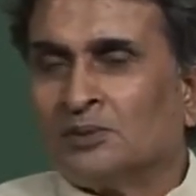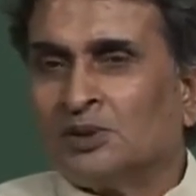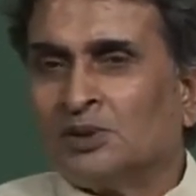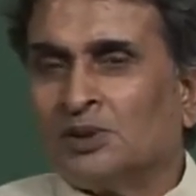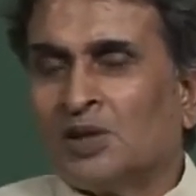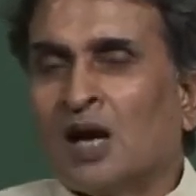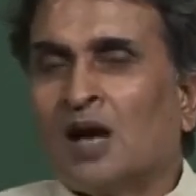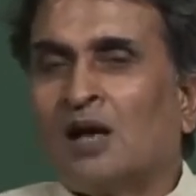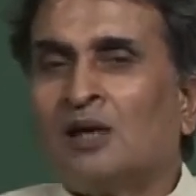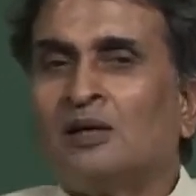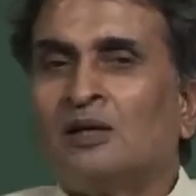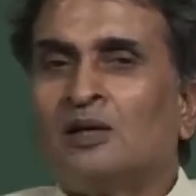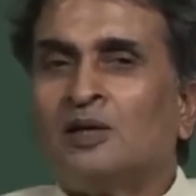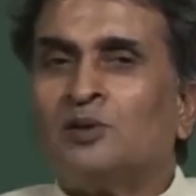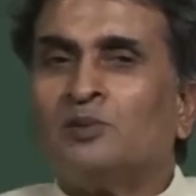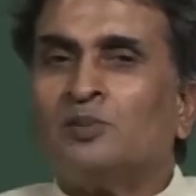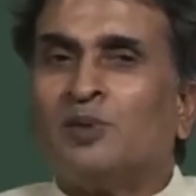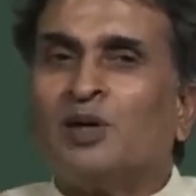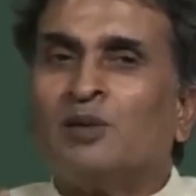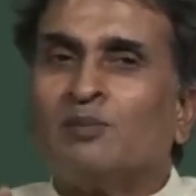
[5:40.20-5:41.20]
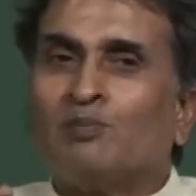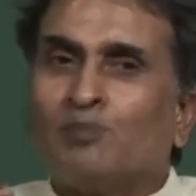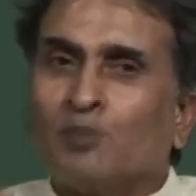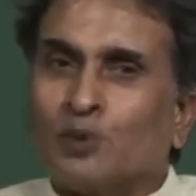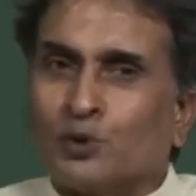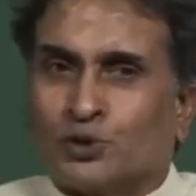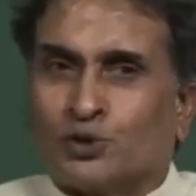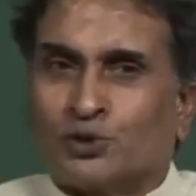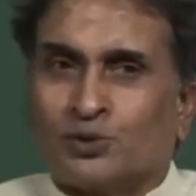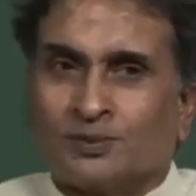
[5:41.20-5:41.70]
The yarn is being
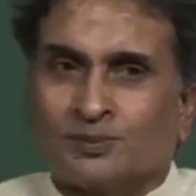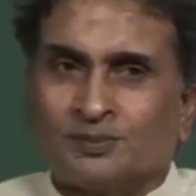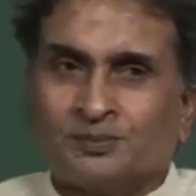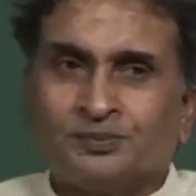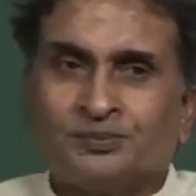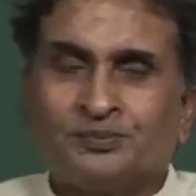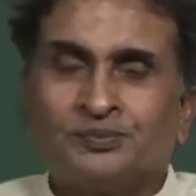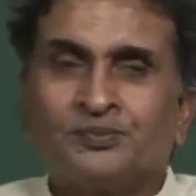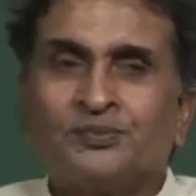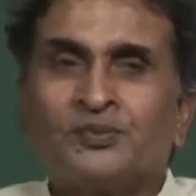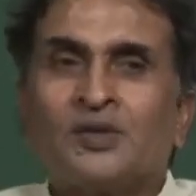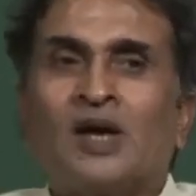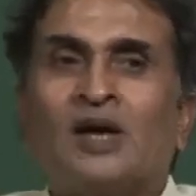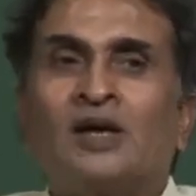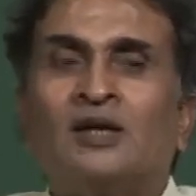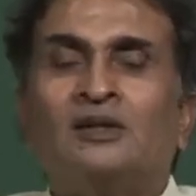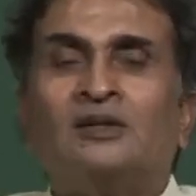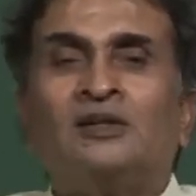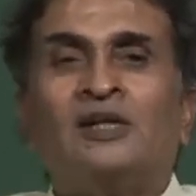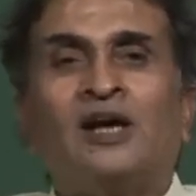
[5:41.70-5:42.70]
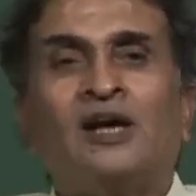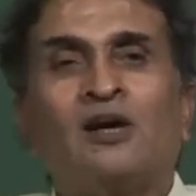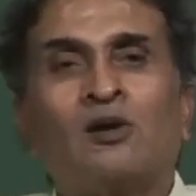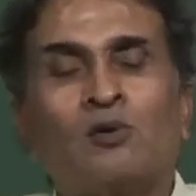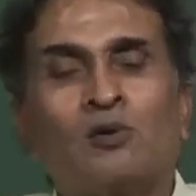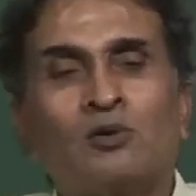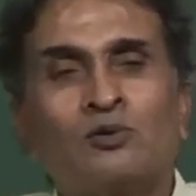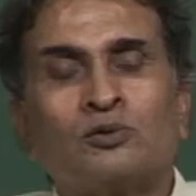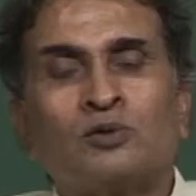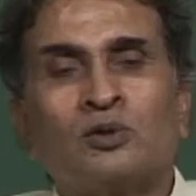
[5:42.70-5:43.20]
pushed.
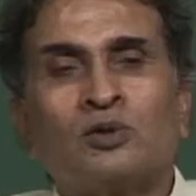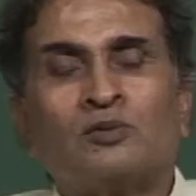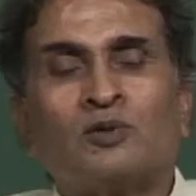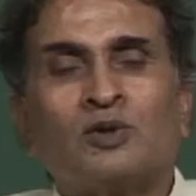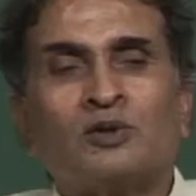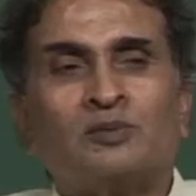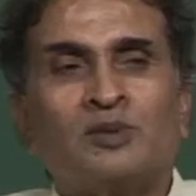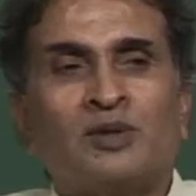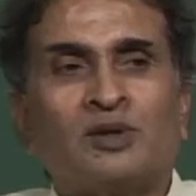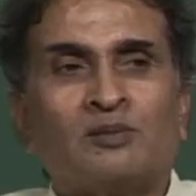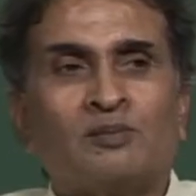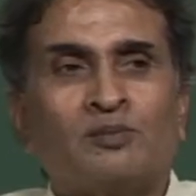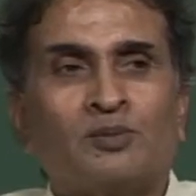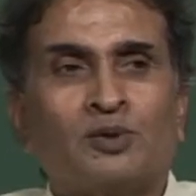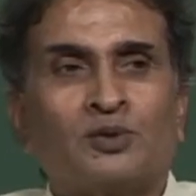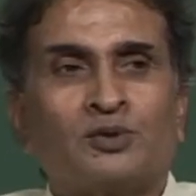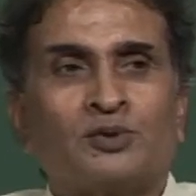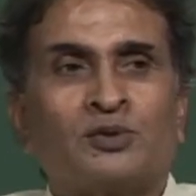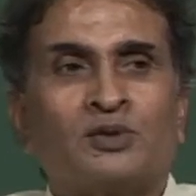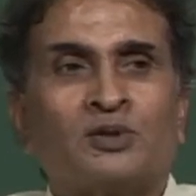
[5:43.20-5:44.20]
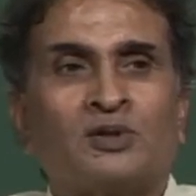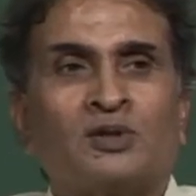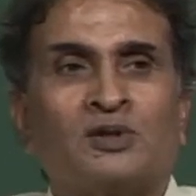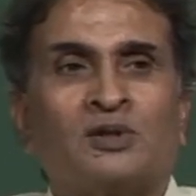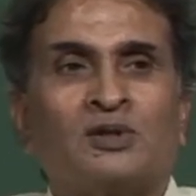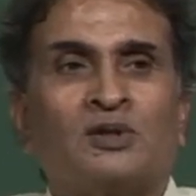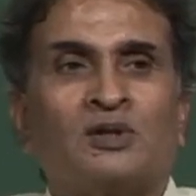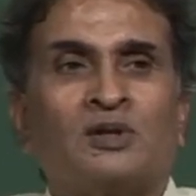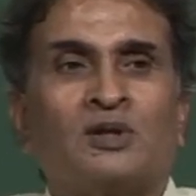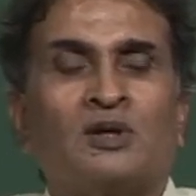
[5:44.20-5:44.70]
There also it was being pushed
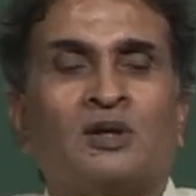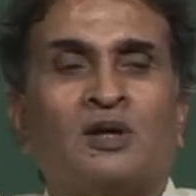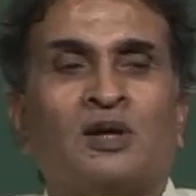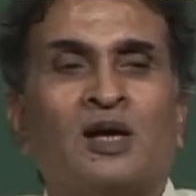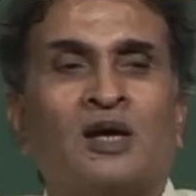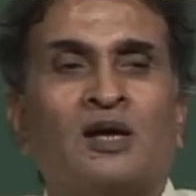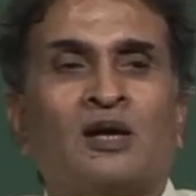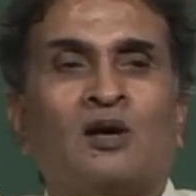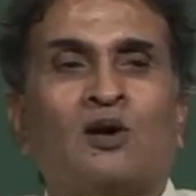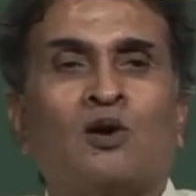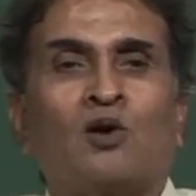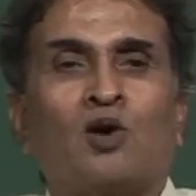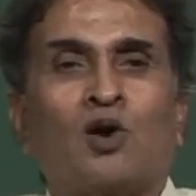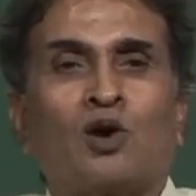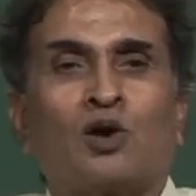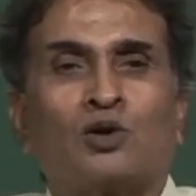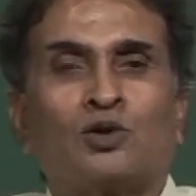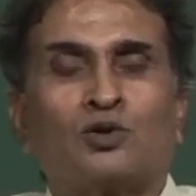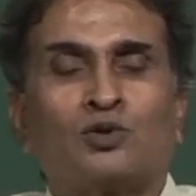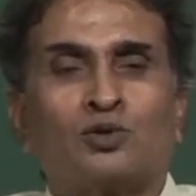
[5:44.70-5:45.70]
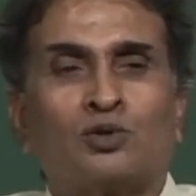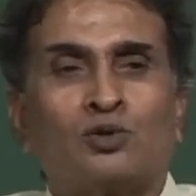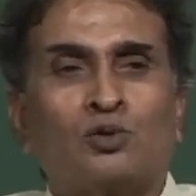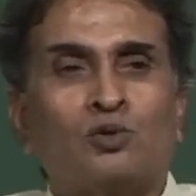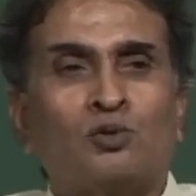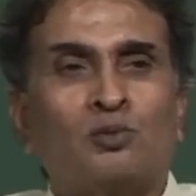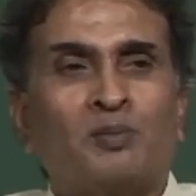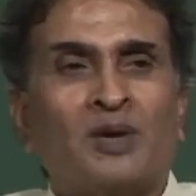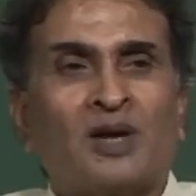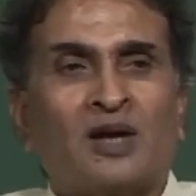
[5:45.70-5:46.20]
like a
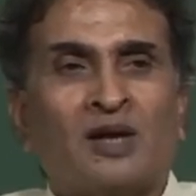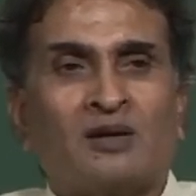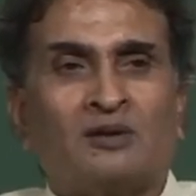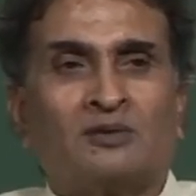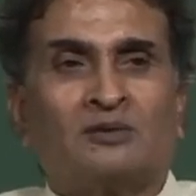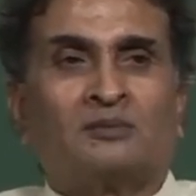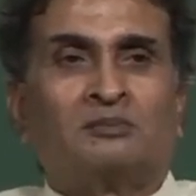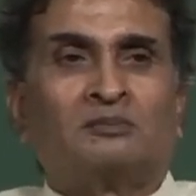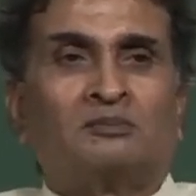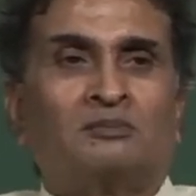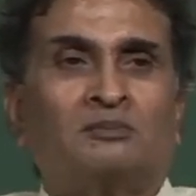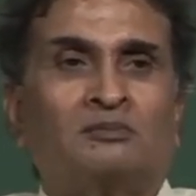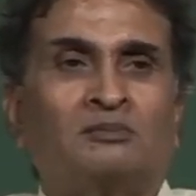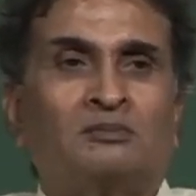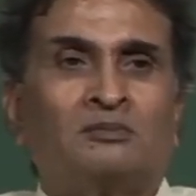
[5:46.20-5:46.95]
corkscrew mechanism.